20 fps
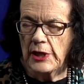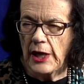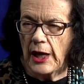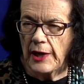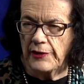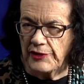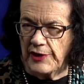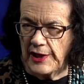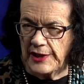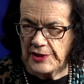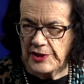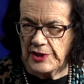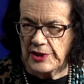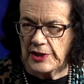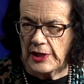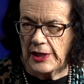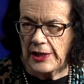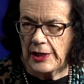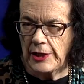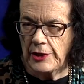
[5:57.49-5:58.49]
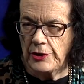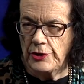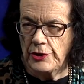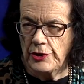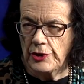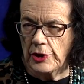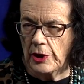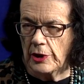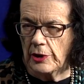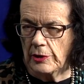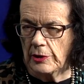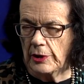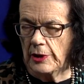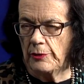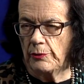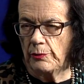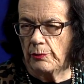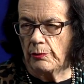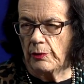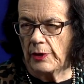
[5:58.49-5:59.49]
At that stage,
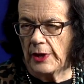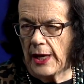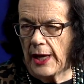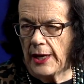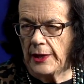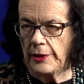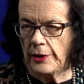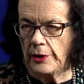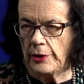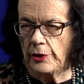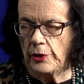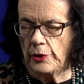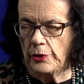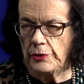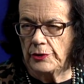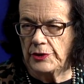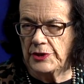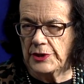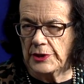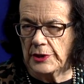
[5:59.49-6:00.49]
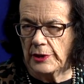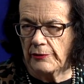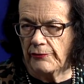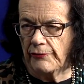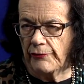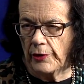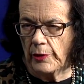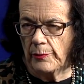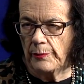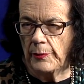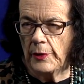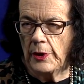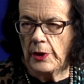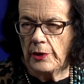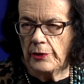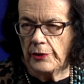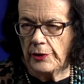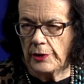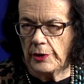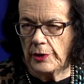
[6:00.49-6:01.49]
Lee Rhiannon, who's from
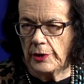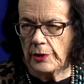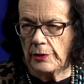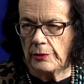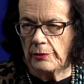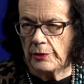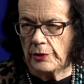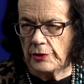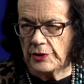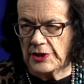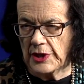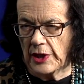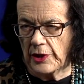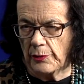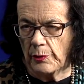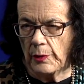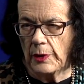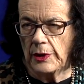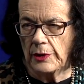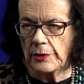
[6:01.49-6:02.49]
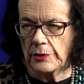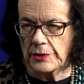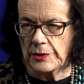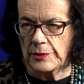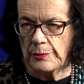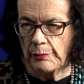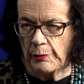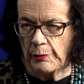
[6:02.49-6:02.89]
the New South Wales